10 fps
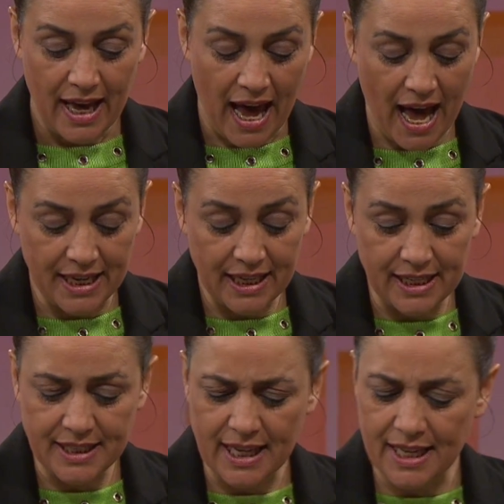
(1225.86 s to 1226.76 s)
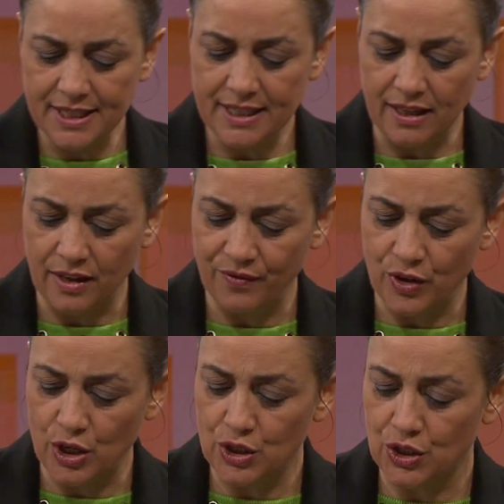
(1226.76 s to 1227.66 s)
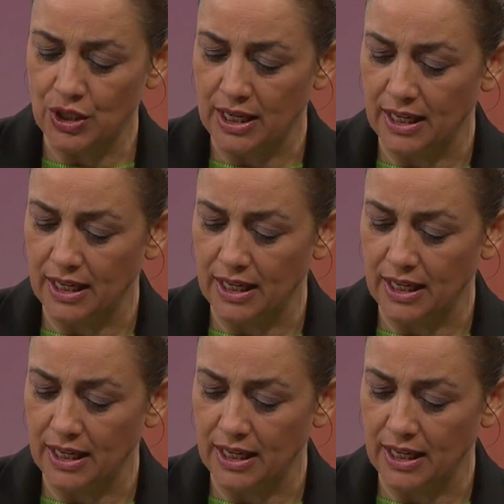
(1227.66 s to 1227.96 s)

And he says, let's